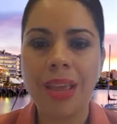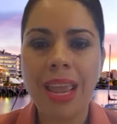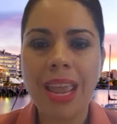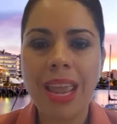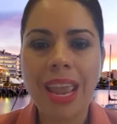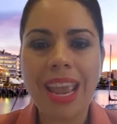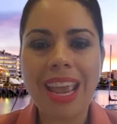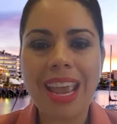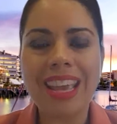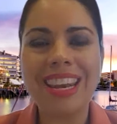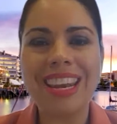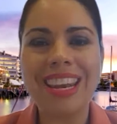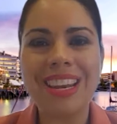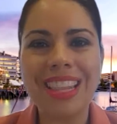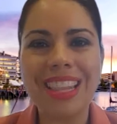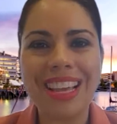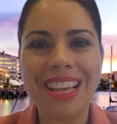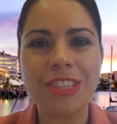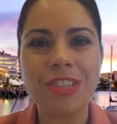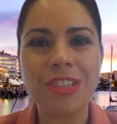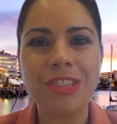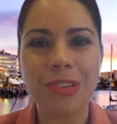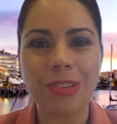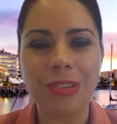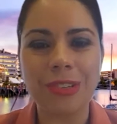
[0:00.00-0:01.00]
and they
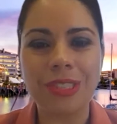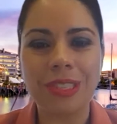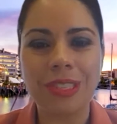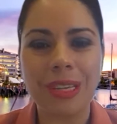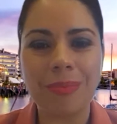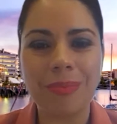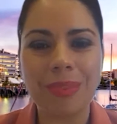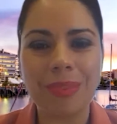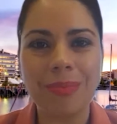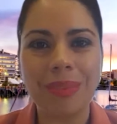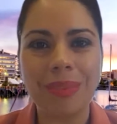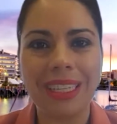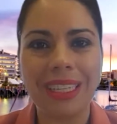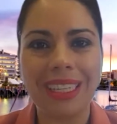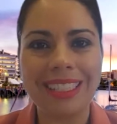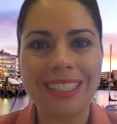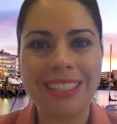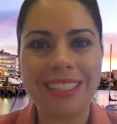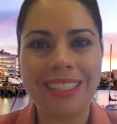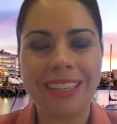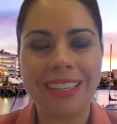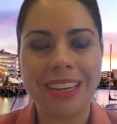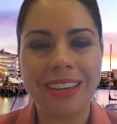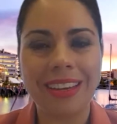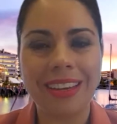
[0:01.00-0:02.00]
do seem to be
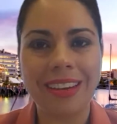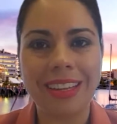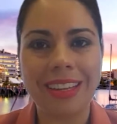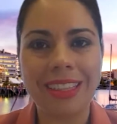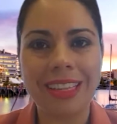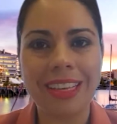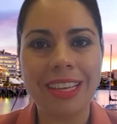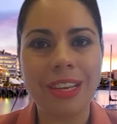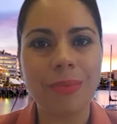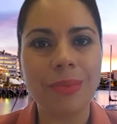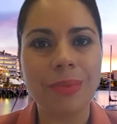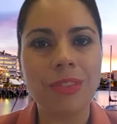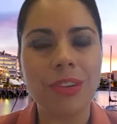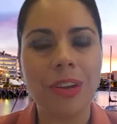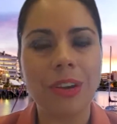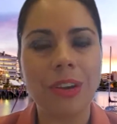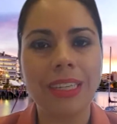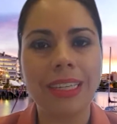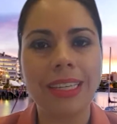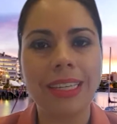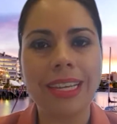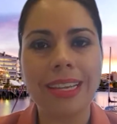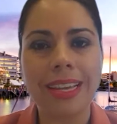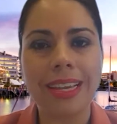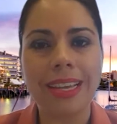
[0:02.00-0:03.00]
listening. I think it was
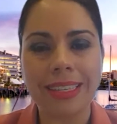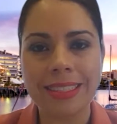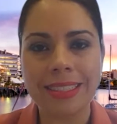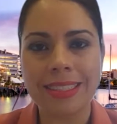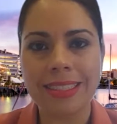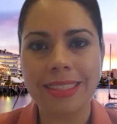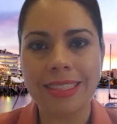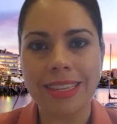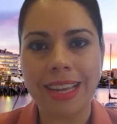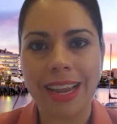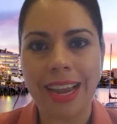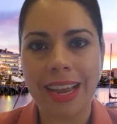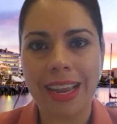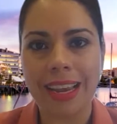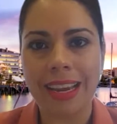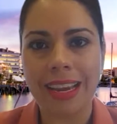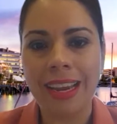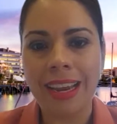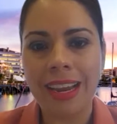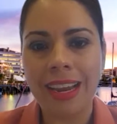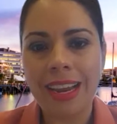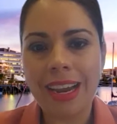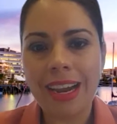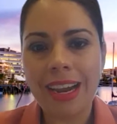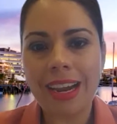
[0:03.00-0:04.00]
only yesterday
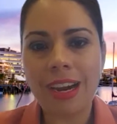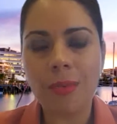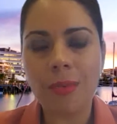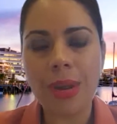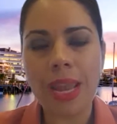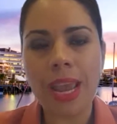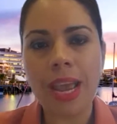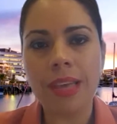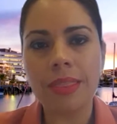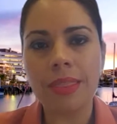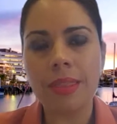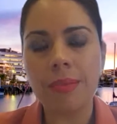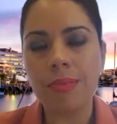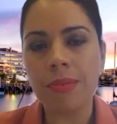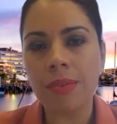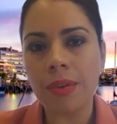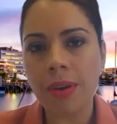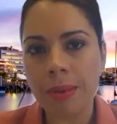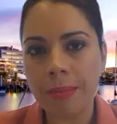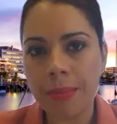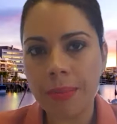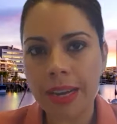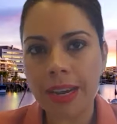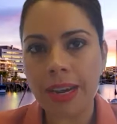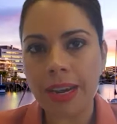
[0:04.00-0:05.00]
we had the
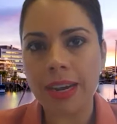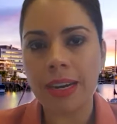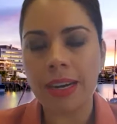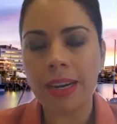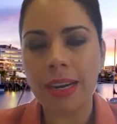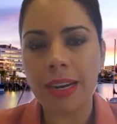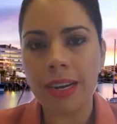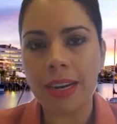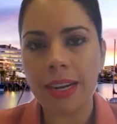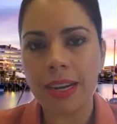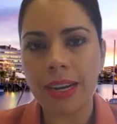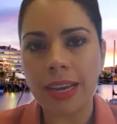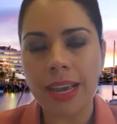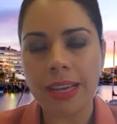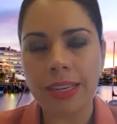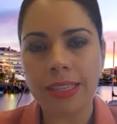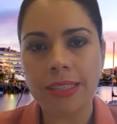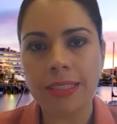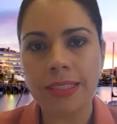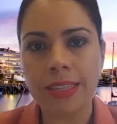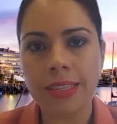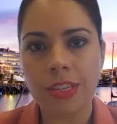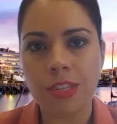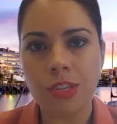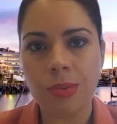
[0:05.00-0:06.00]
Premier,
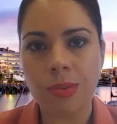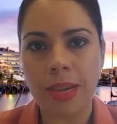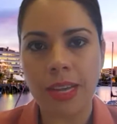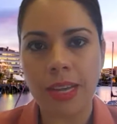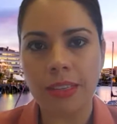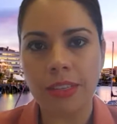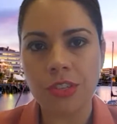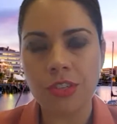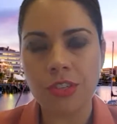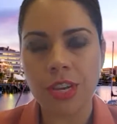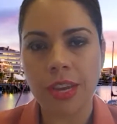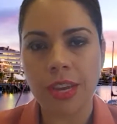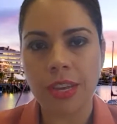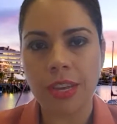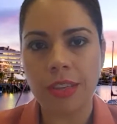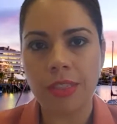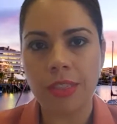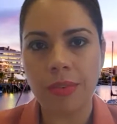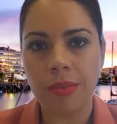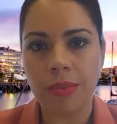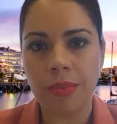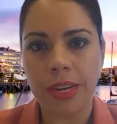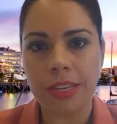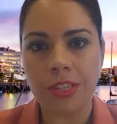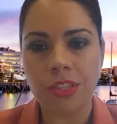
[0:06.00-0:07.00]
Anastasia Palaszczuk, in
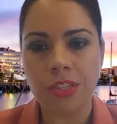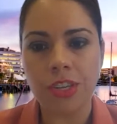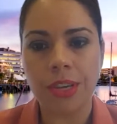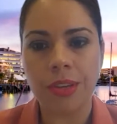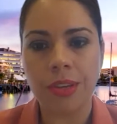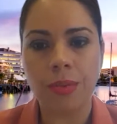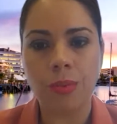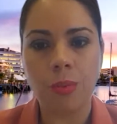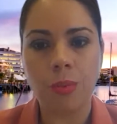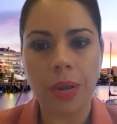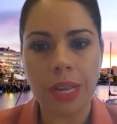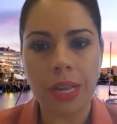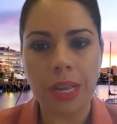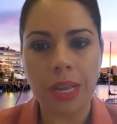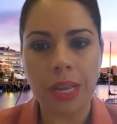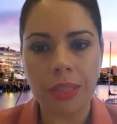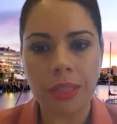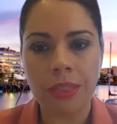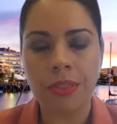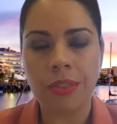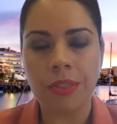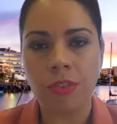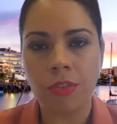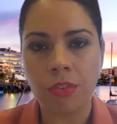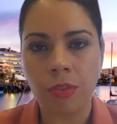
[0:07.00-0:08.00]
the region with
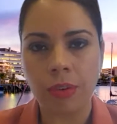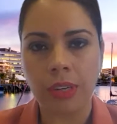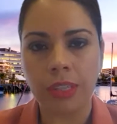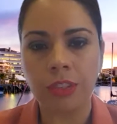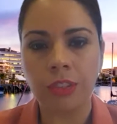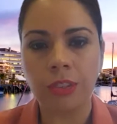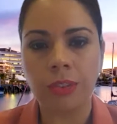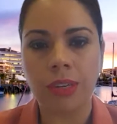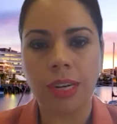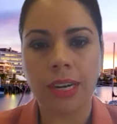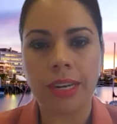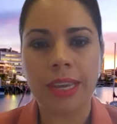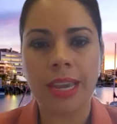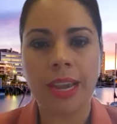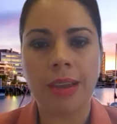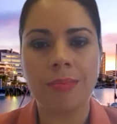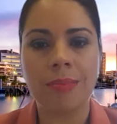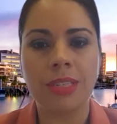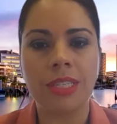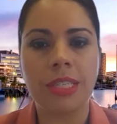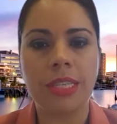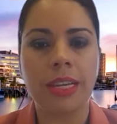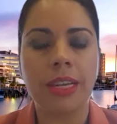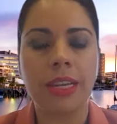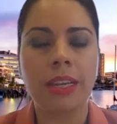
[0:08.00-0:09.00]
the Treasurer,
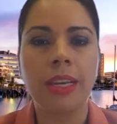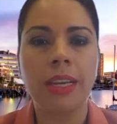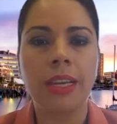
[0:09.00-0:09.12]
Cameron Dick,